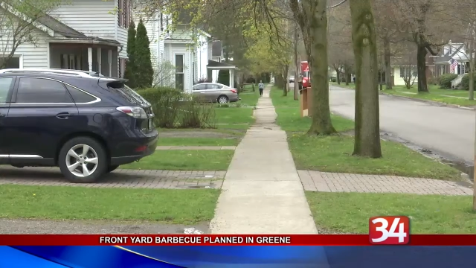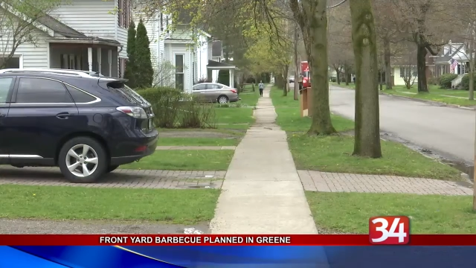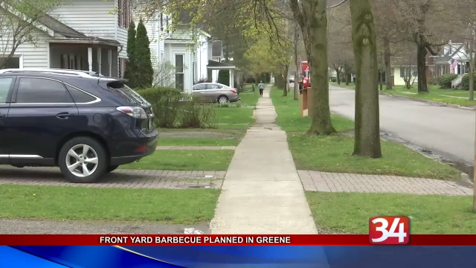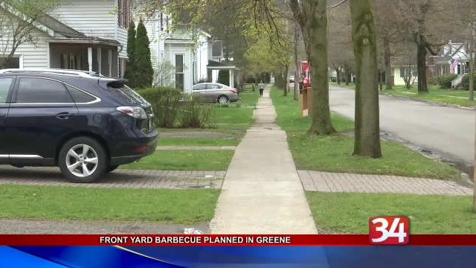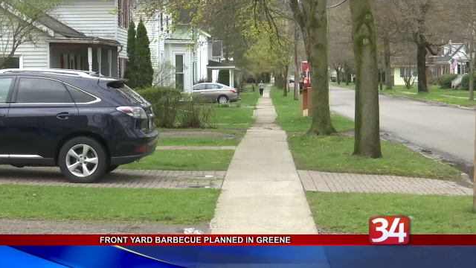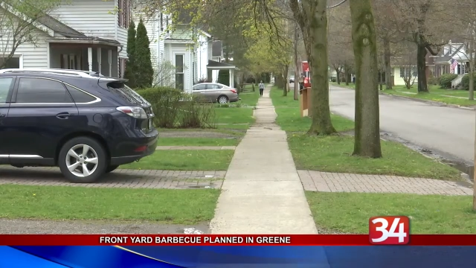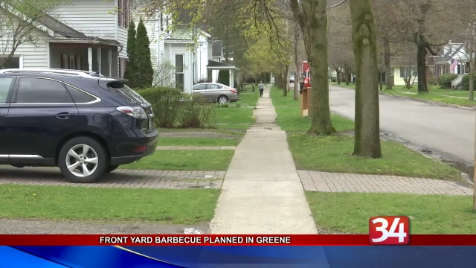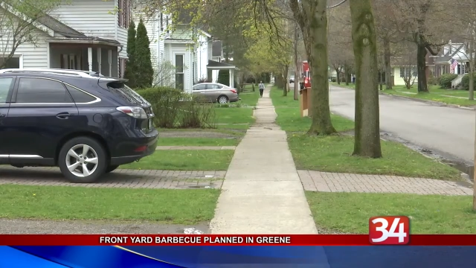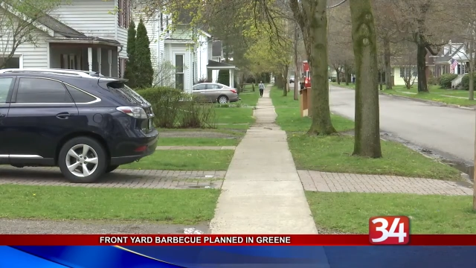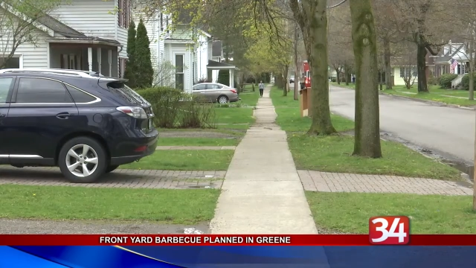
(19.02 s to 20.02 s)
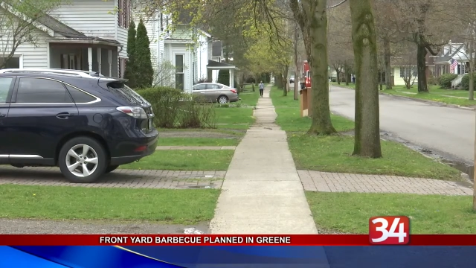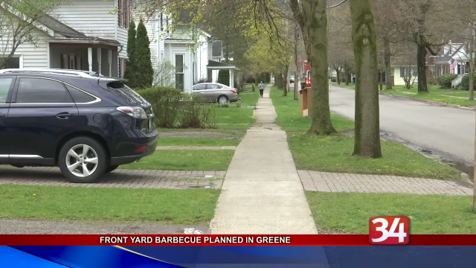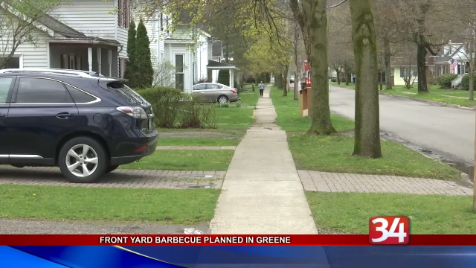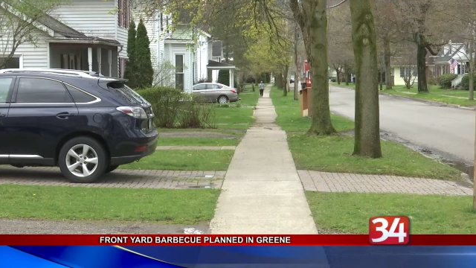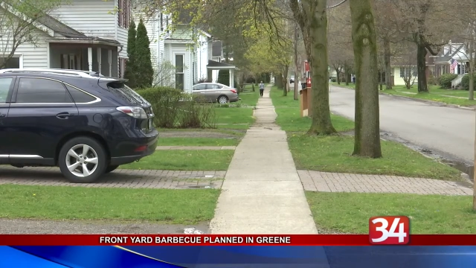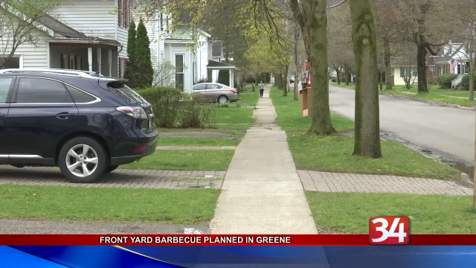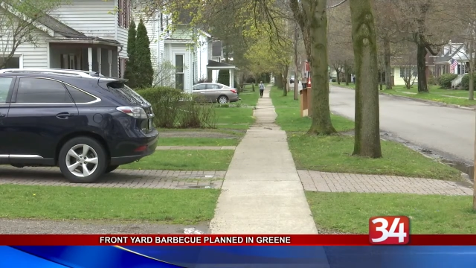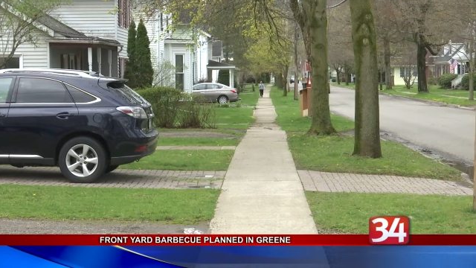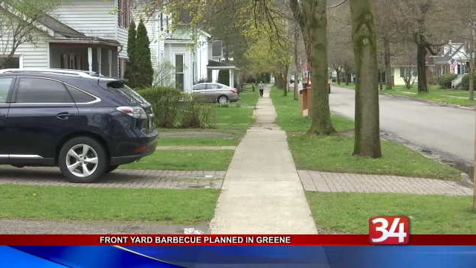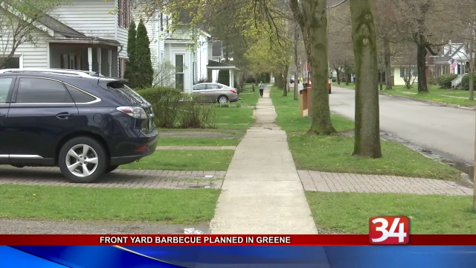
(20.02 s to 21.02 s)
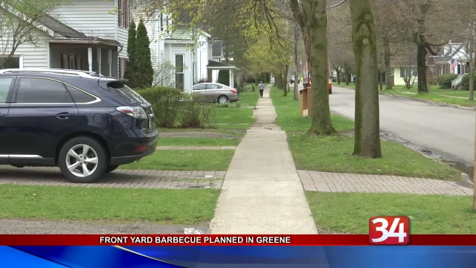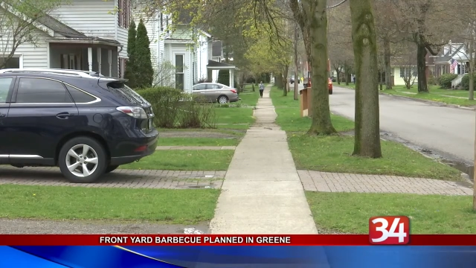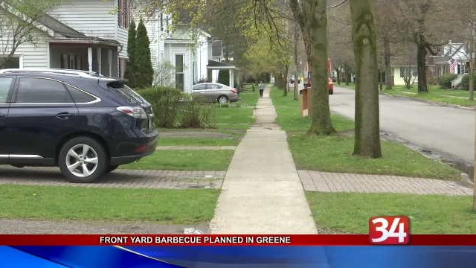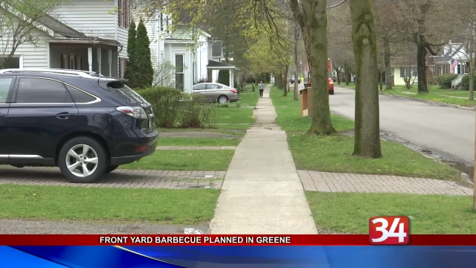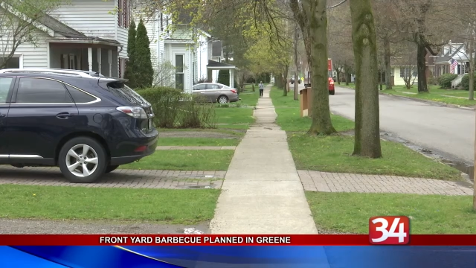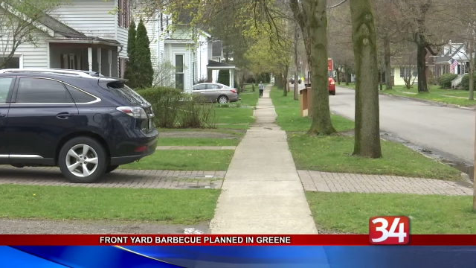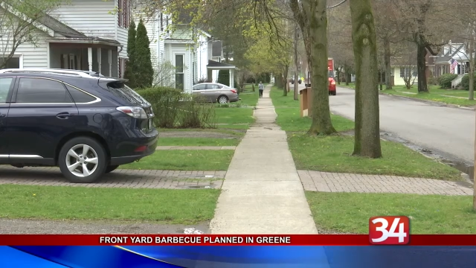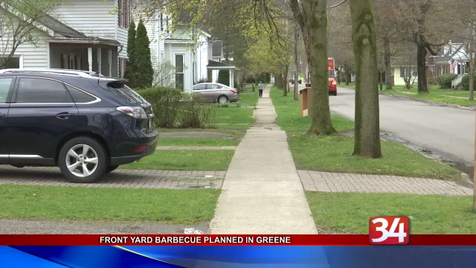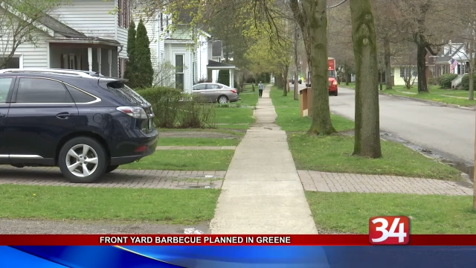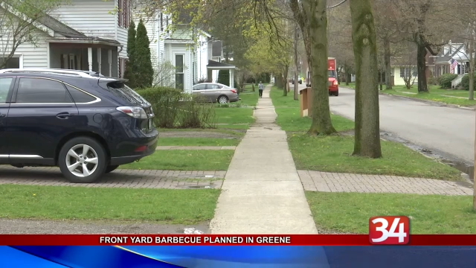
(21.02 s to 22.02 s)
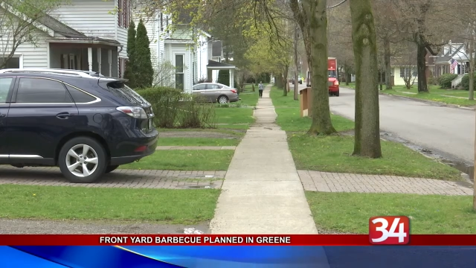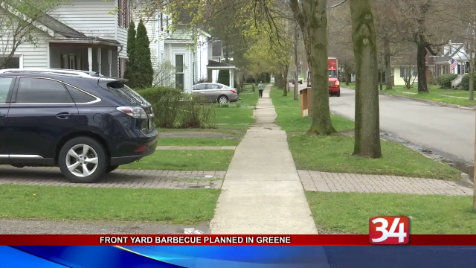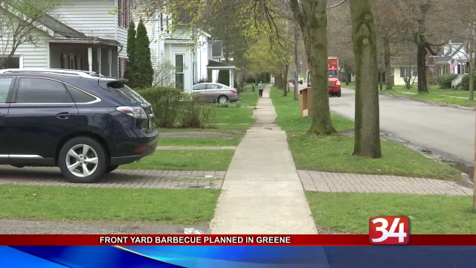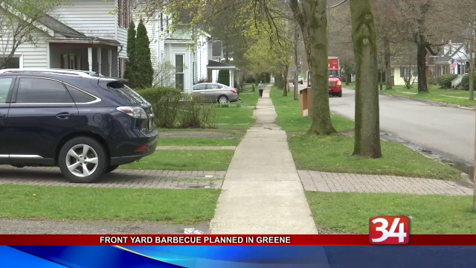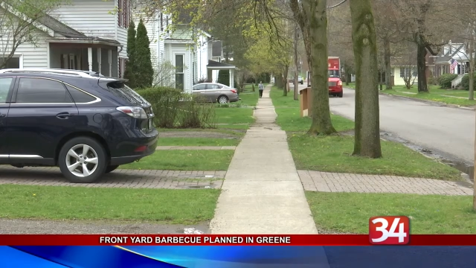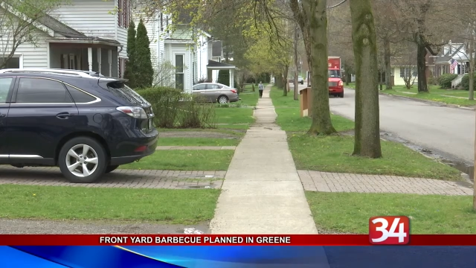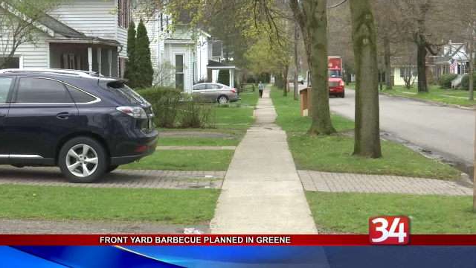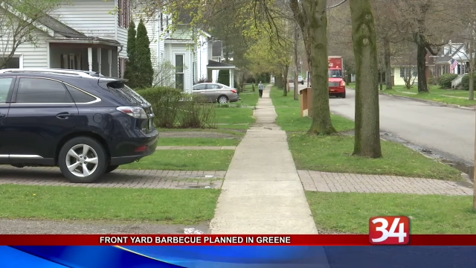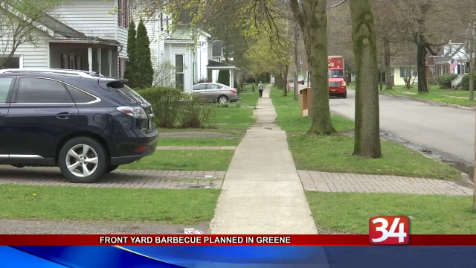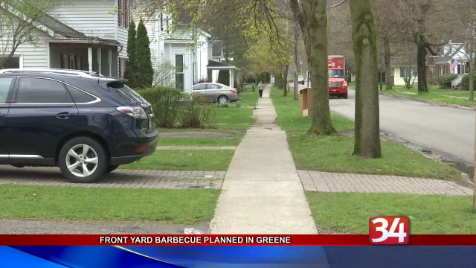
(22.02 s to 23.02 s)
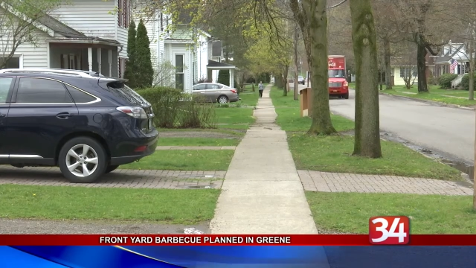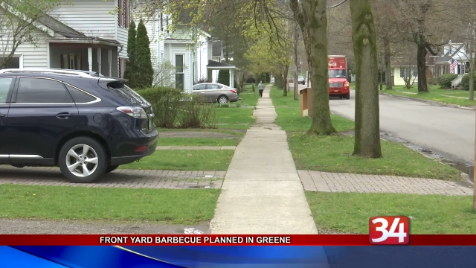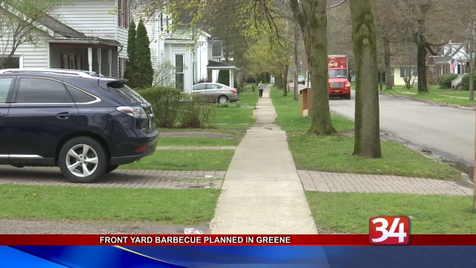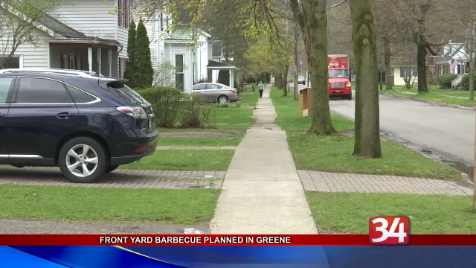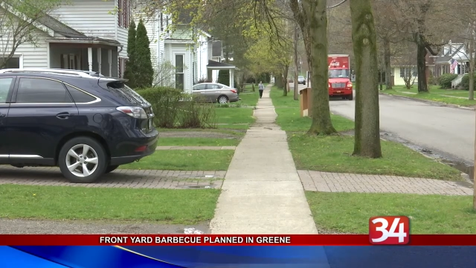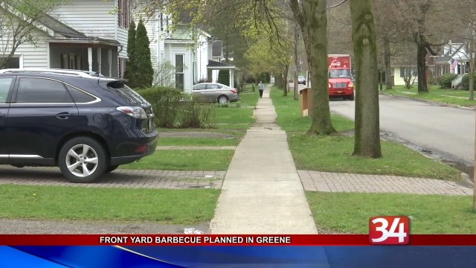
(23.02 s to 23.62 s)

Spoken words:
No face is visible, so there are no lips to read.